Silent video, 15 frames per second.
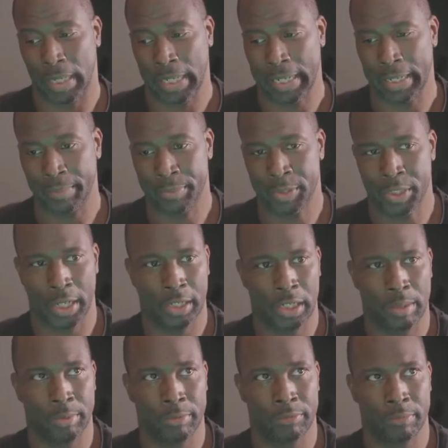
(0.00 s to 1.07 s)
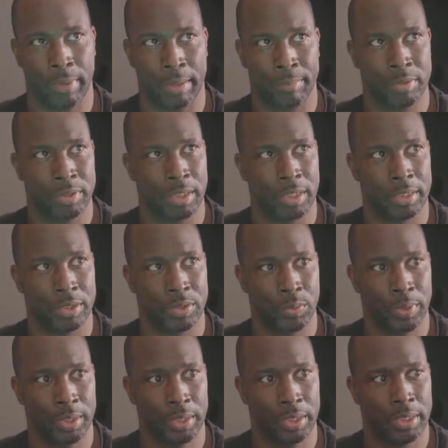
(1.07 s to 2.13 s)
I got a check coming from Amazon this
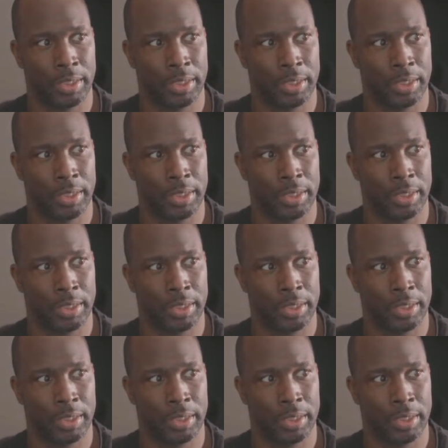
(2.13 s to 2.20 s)
week,